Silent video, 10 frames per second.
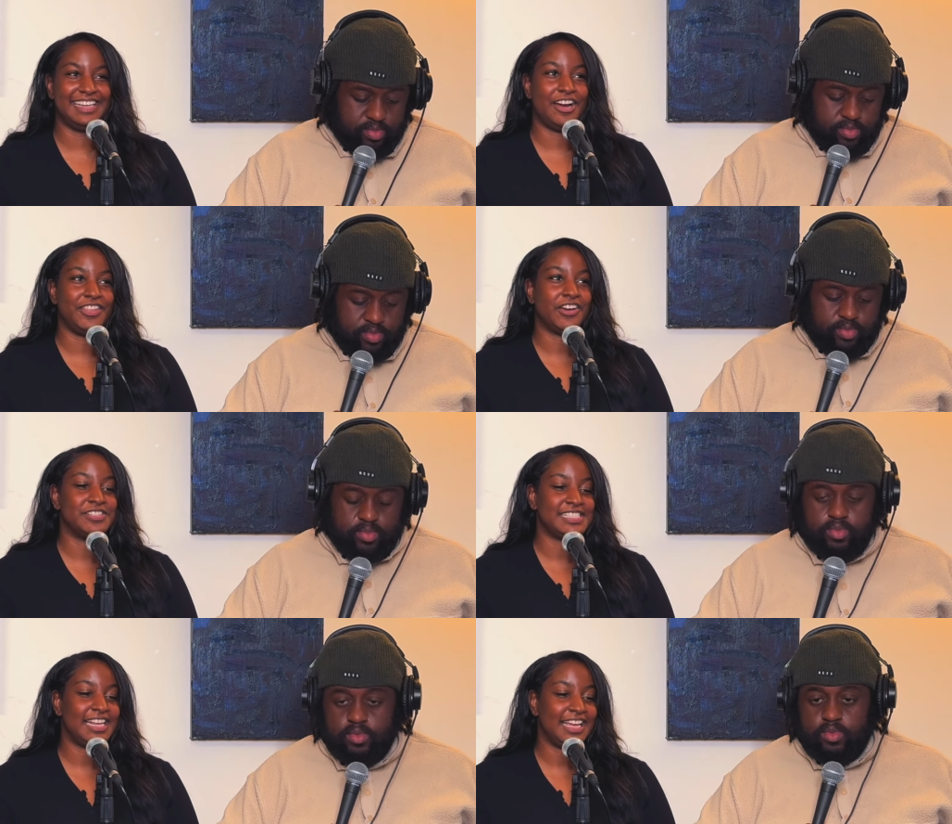Speaker 1: Are they going
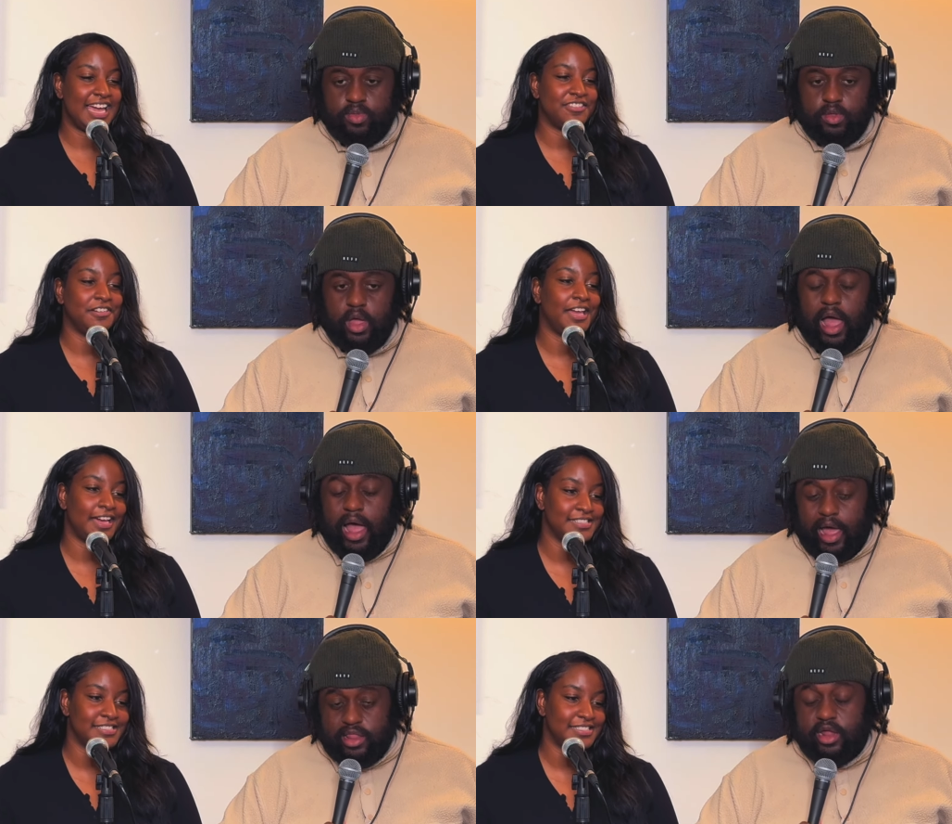to stay together?
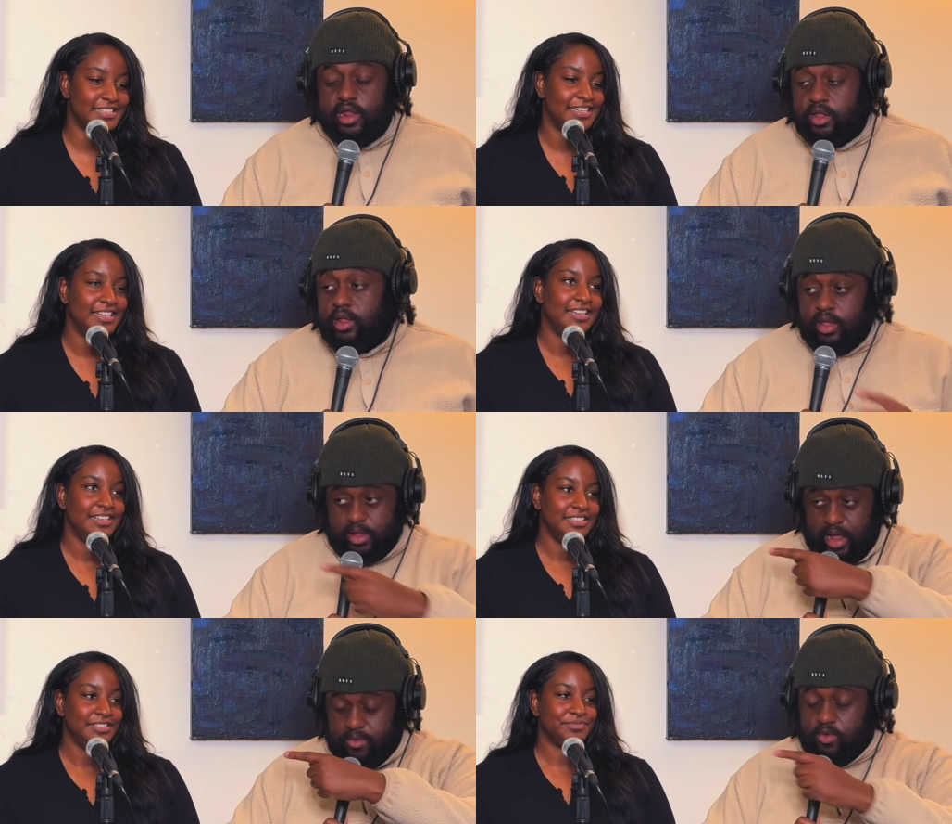Yes. I, I think
Speaker 2: they.
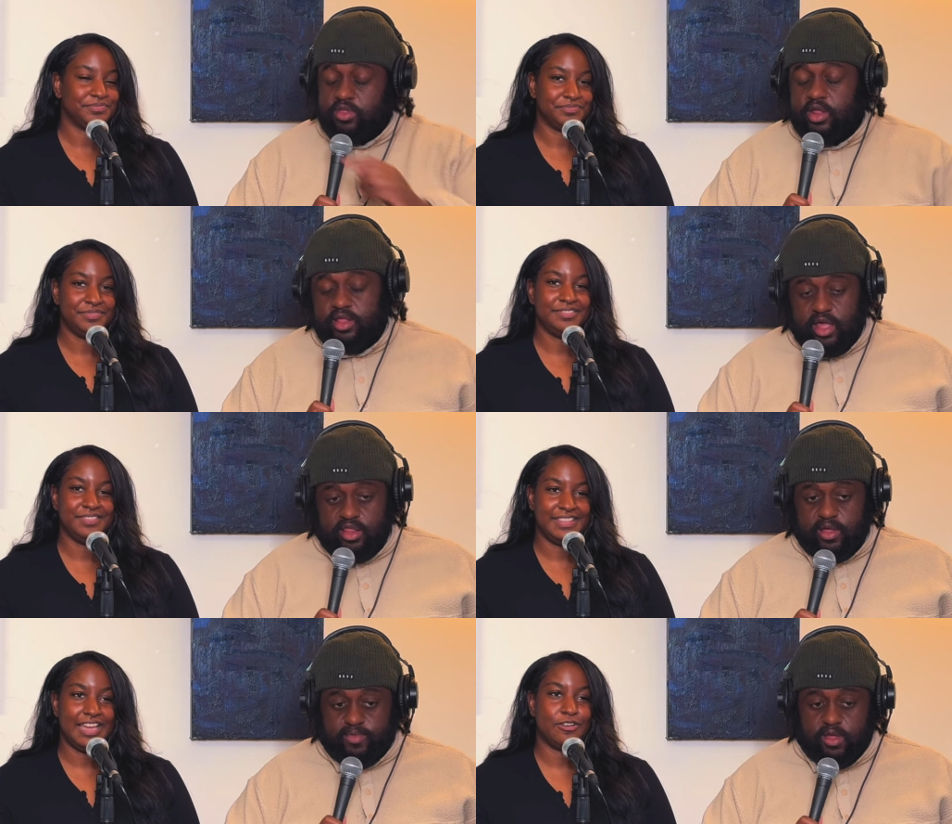I'm going to say the
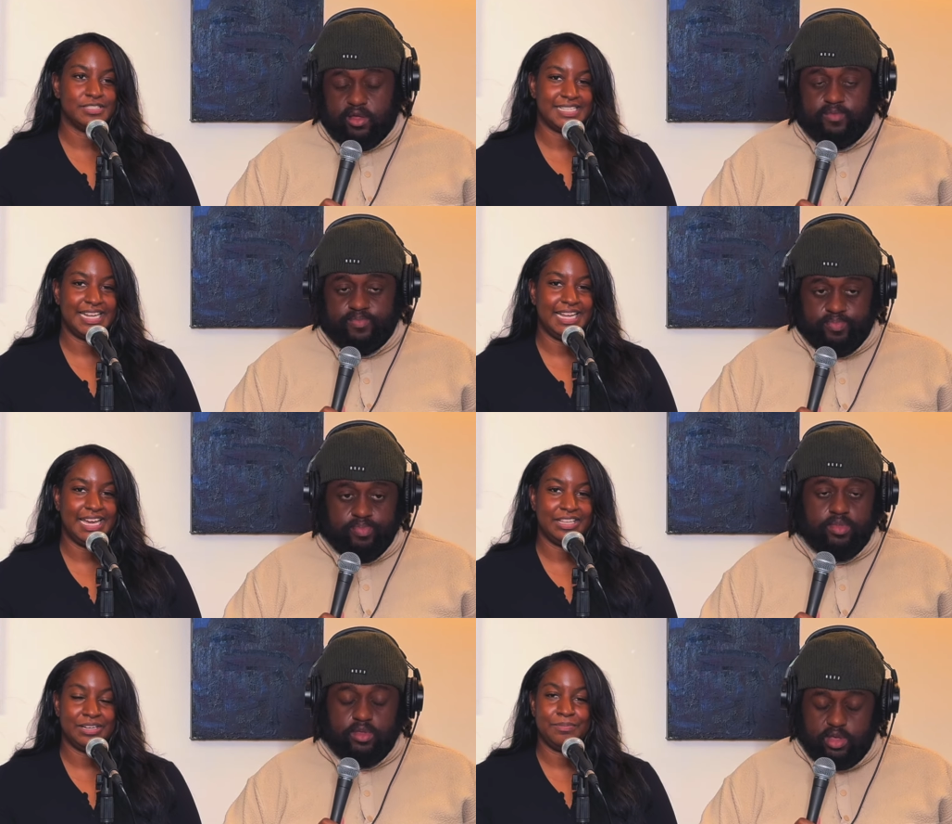exact same. They're going to stay
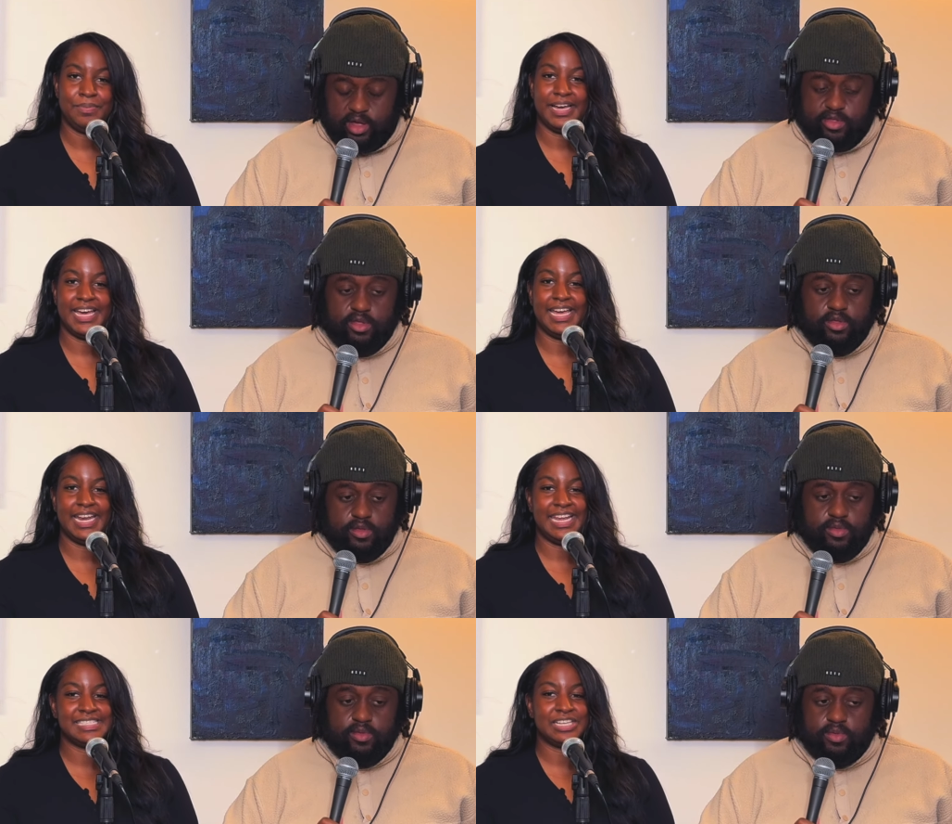together. Yeah. But
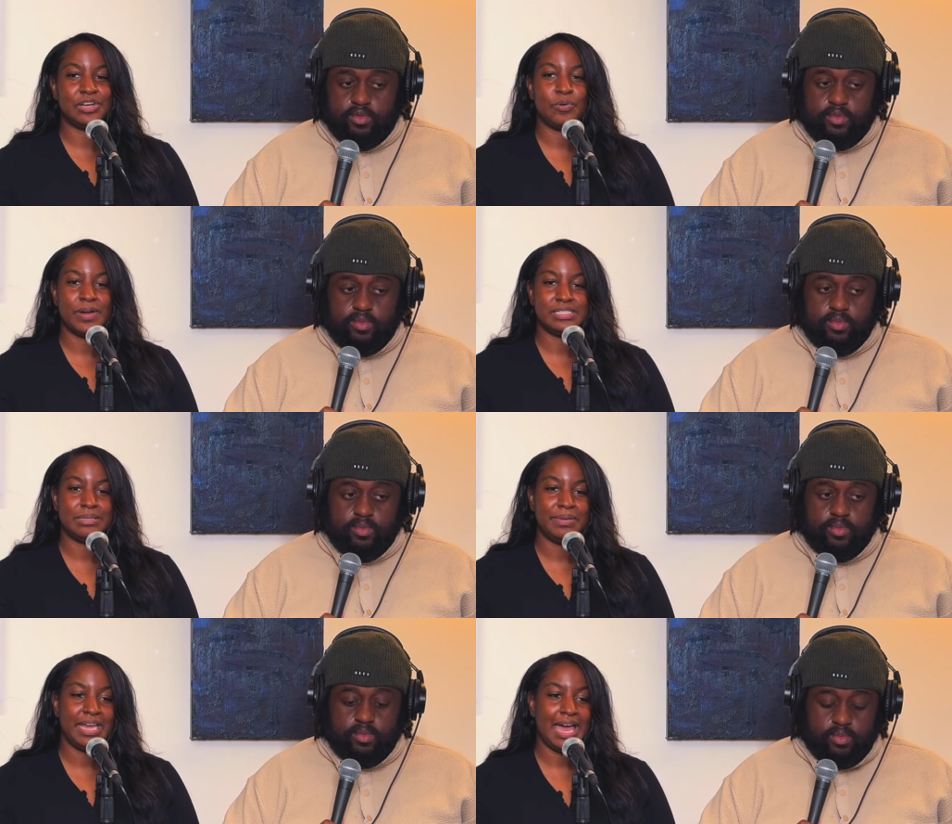
Speaker 1: is it going
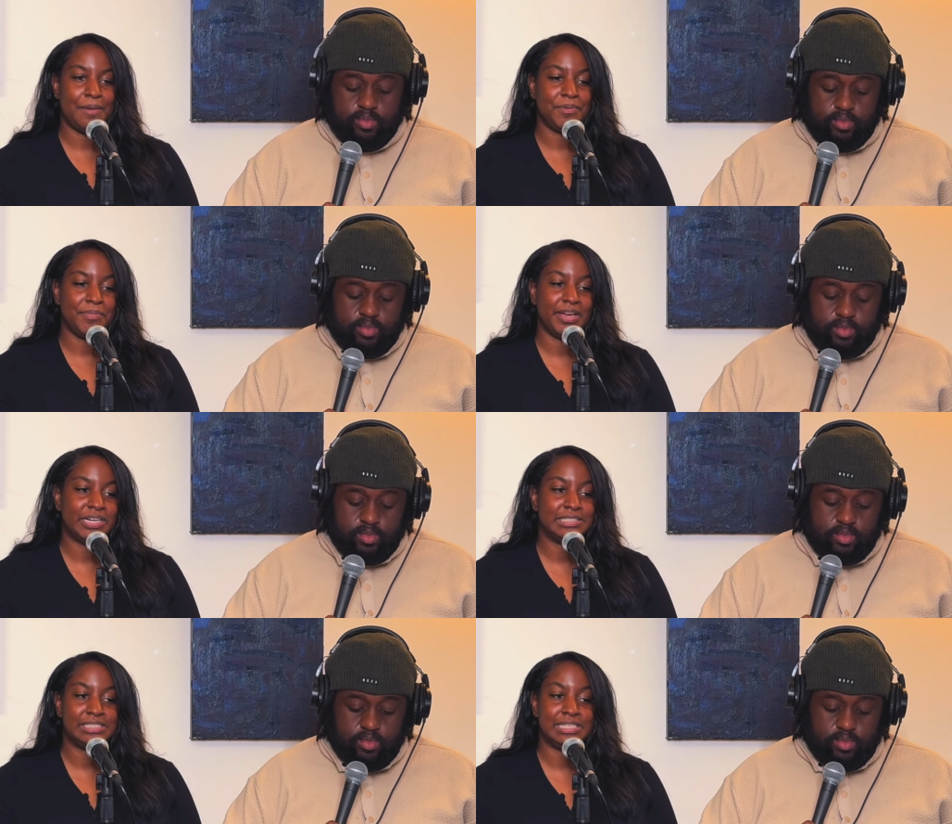to be a happy
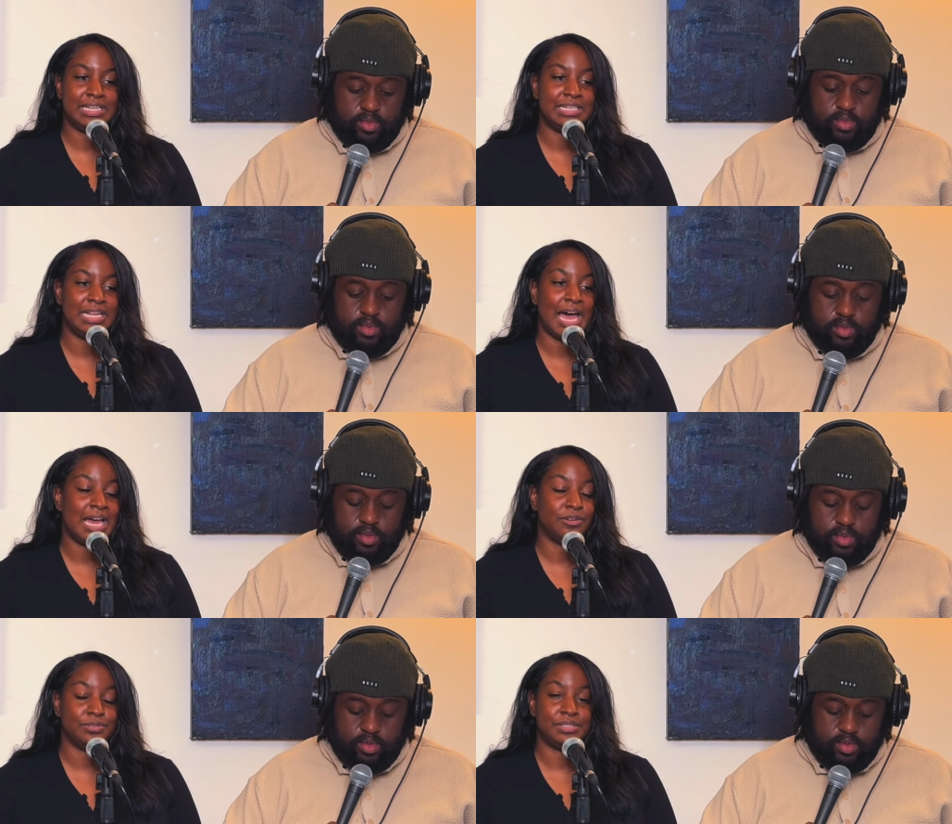marriage? It.
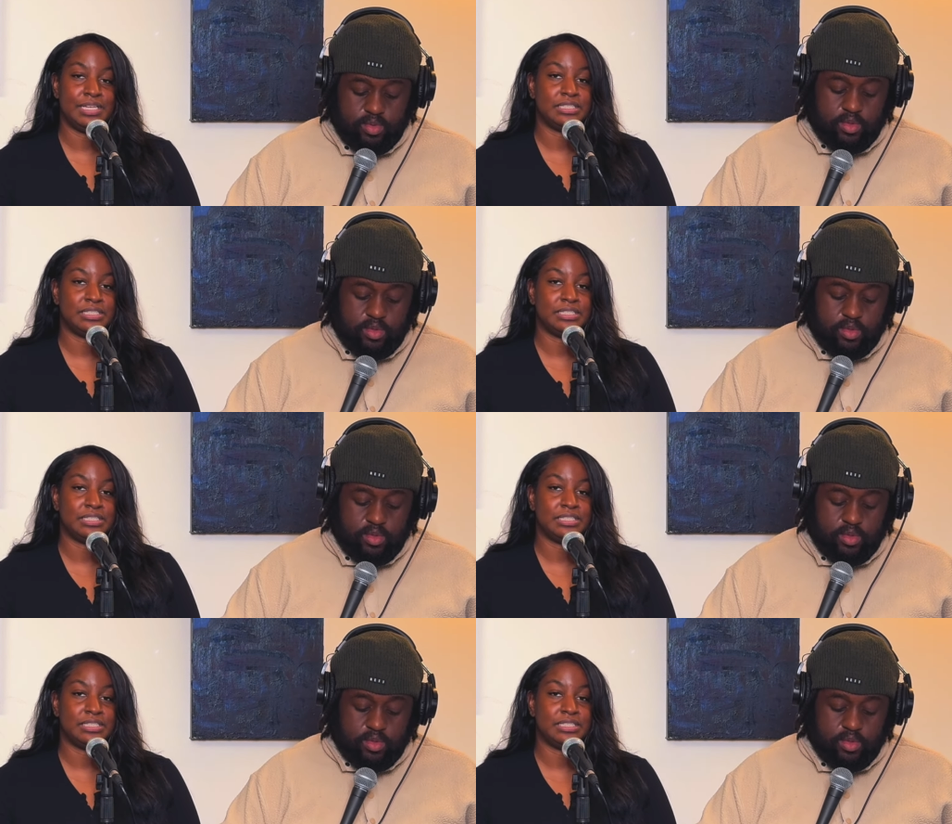I don't think